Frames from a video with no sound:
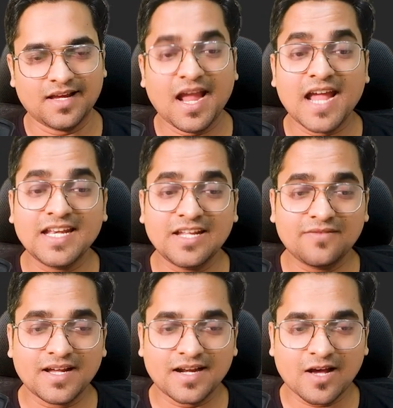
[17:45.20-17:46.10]

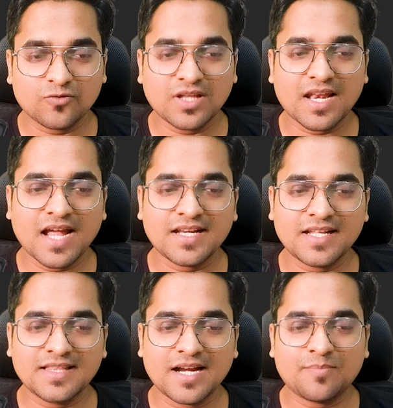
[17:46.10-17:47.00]
Anywhere down the line
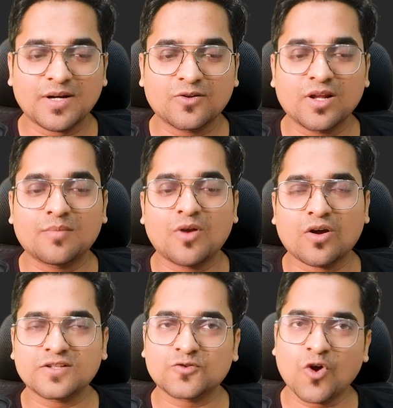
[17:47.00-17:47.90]
in that particular
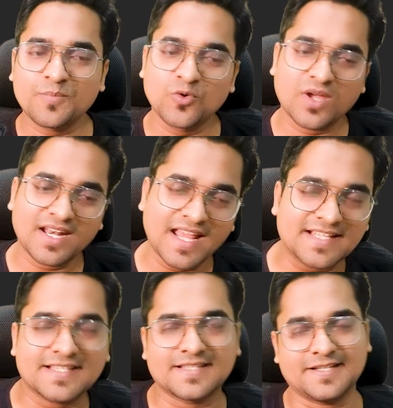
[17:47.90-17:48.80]
block scope, you can
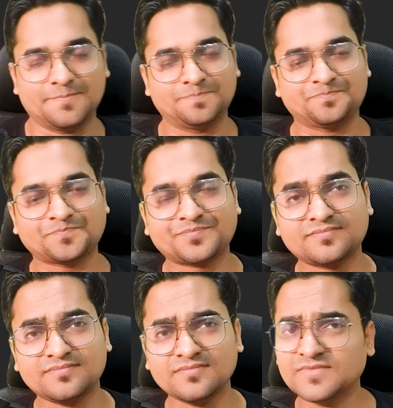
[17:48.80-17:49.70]
access it.
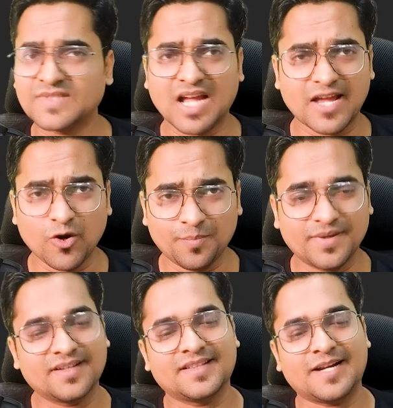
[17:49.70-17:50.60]
I
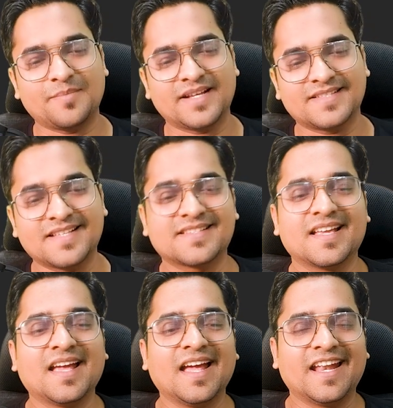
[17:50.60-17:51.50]
hope that makes sense.
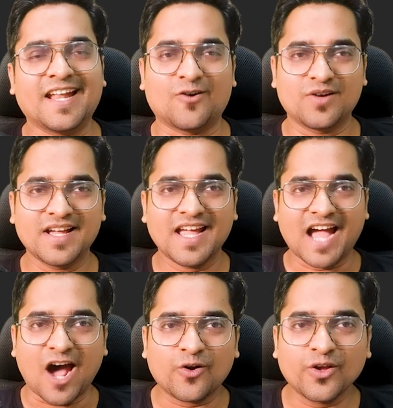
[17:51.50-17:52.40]
Now,
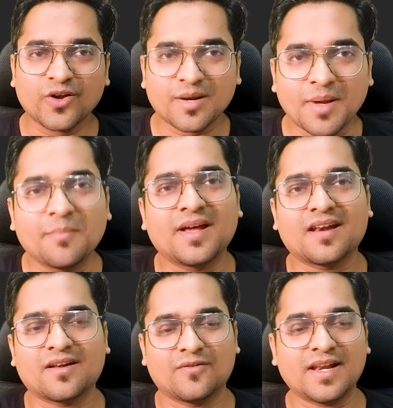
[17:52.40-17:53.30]
how do you
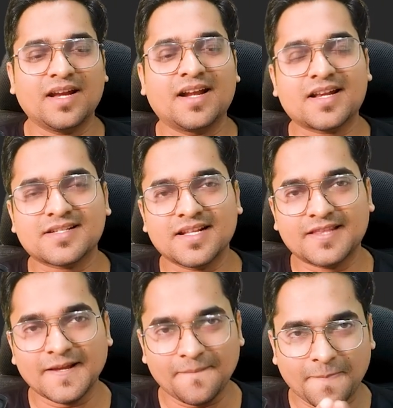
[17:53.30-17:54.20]
remember one interesting
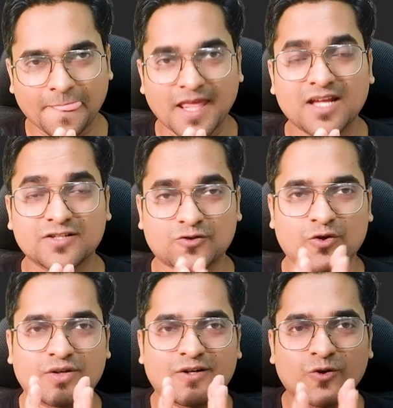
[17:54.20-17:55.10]
thing?
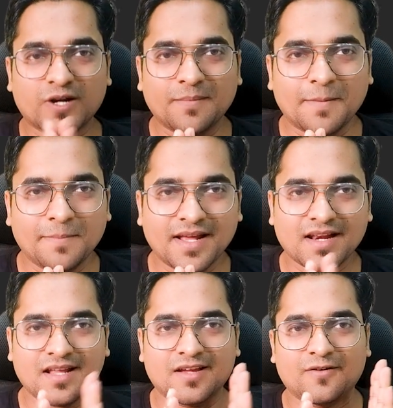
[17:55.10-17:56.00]
So to
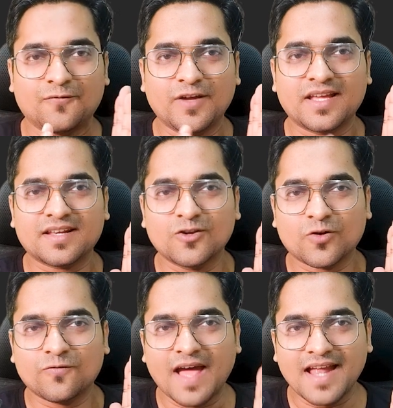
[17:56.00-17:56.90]
remember where
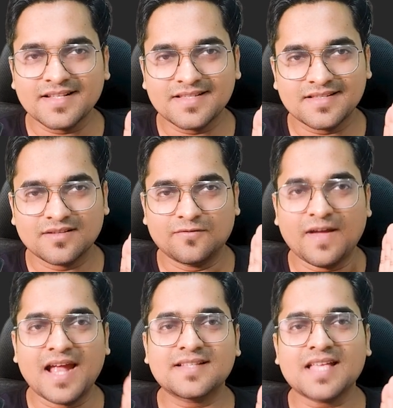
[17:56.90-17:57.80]
your vars
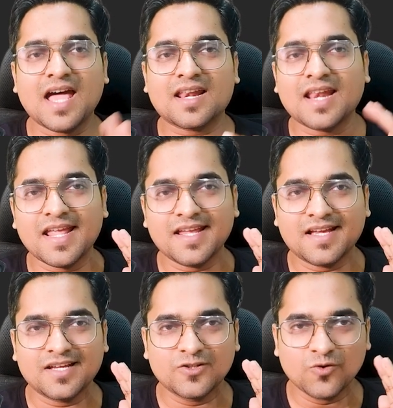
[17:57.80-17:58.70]
are,
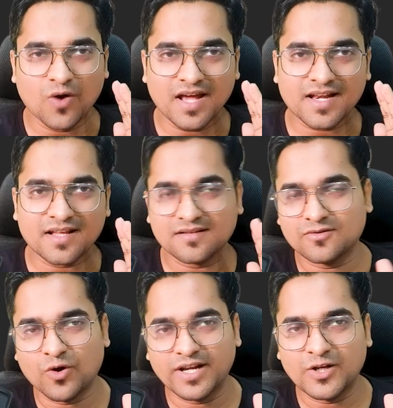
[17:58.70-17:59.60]
like you are
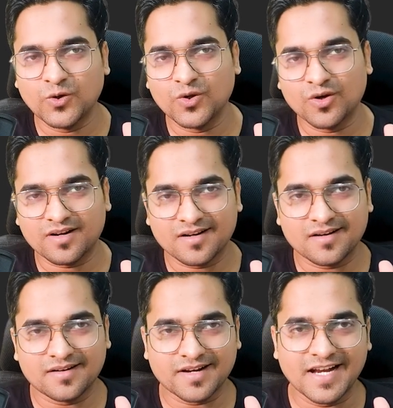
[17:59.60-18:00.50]
going to your
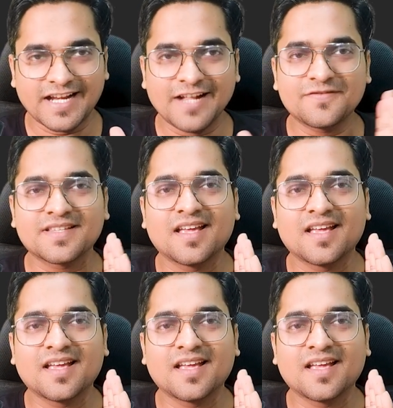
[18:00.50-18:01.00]
relatives